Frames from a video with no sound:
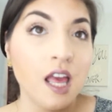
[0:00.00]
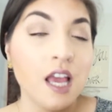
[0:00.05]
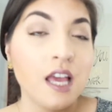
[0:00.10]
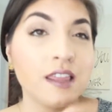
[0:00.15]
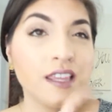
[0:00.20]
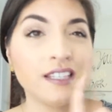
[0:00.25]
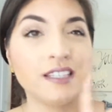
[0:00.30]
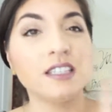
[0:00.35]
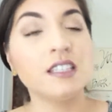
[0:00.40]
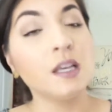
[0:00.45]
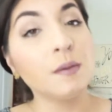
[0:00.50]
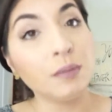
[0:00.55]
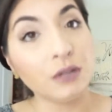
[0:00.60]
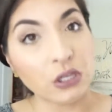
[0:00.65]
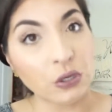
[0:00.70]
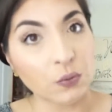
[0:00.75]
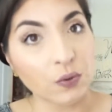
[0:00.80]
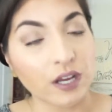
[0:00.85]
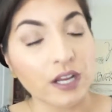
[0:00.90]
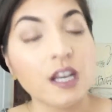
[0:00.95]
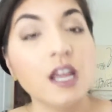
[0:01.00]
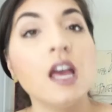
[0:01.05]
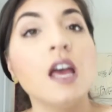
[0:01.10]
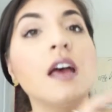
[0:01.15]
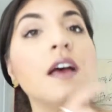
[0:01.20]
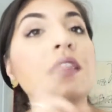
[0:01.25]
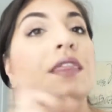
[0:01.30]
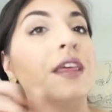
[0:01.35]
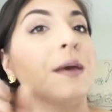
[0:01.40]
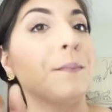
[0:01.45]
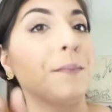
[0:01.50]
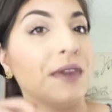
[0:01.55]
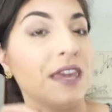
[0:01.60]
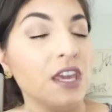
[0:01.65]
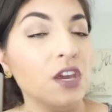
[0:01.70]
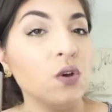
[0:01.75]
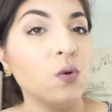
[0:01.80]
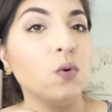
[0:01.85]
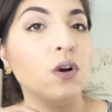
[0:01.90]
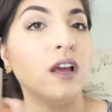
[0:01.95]
This is the blue one. The
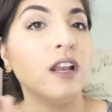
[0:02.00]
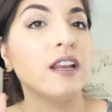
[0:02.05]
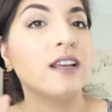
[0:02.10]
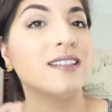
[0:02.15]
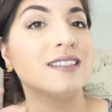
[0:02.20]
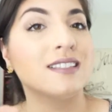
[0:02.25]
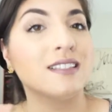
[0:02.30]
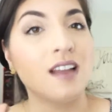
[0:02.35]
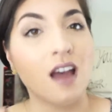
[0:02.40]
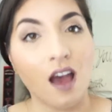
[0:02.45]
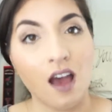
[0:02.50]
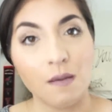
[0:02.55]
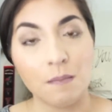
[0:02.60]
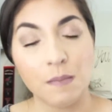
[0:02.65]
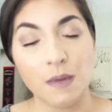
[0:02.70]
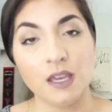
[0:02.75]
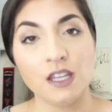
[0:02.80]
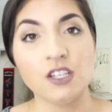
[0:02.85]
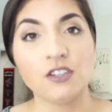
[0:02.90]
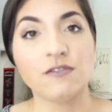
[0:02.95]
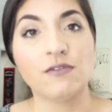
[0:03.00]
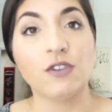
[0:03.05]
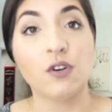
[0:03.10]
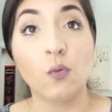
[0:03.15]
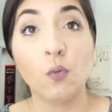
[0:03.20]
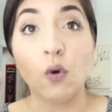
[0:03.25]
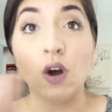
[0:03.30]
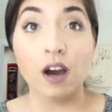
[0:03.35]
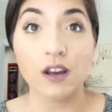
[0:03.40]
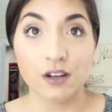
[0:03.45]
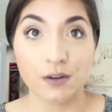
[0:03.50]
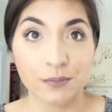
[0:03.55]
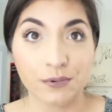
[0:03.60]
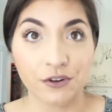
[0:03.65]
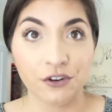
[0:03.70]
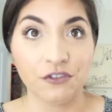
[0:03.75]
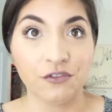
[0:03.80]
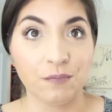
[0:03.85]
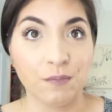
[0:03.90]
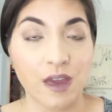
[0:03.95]
pink one is not meant for
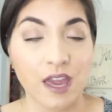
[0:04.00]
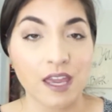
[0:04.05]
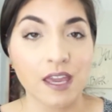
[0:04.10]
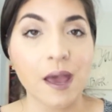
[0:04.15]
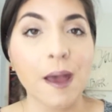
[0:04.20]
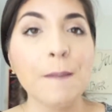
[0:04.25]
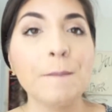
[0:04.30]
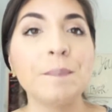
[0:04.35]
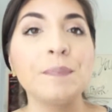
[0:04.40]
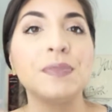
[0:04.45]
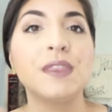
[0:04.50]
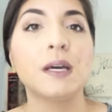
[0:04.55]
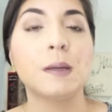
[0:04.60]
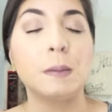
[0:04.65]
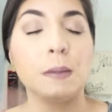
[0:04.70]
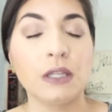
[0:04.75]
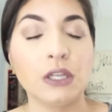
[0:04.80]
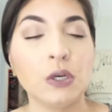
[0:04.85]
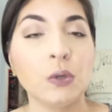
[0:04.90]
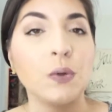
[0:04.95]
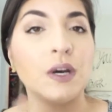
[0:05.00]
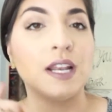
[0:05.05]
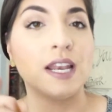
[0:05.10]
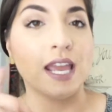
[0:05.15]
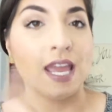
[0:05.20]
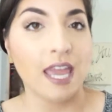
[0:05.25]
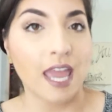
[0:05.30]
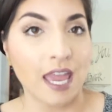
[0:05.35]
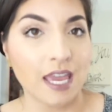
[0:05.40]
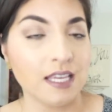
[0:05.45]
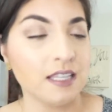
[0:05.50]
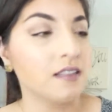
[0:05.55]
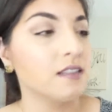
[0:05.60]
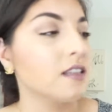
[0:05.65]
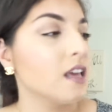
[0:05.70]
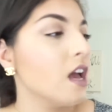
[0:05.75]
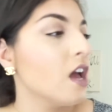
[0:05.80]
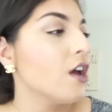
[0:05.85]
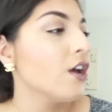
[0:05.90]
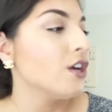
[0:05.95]
waterproof makeup. The blue one is.